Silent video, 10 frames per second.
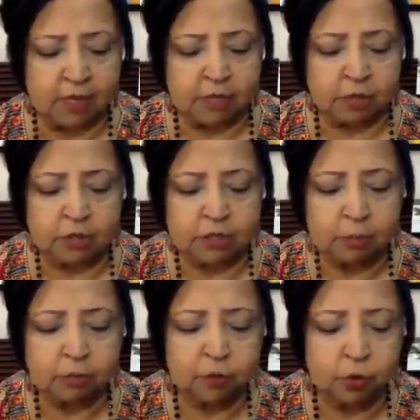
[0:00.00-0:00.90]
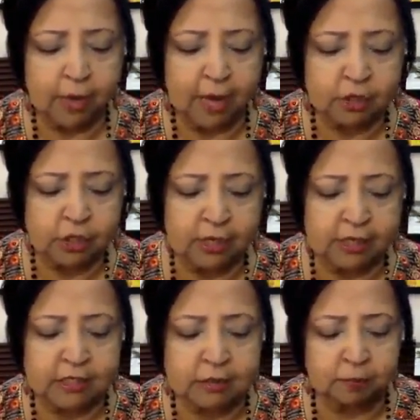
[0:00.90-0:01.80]
So some of you may actually
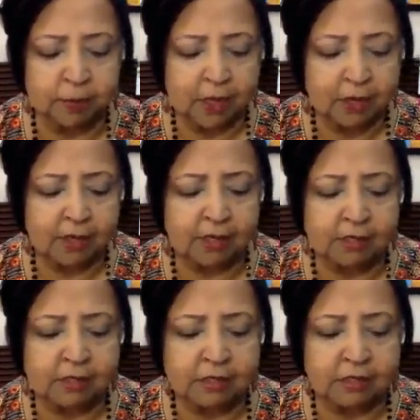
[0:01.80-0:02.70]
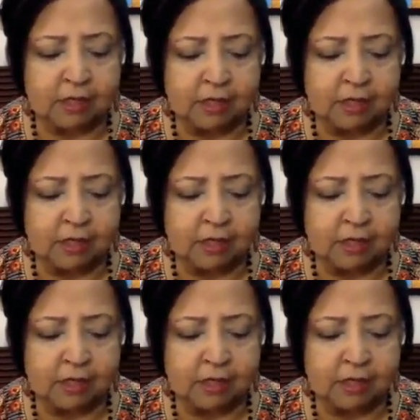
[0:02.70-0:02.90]
experience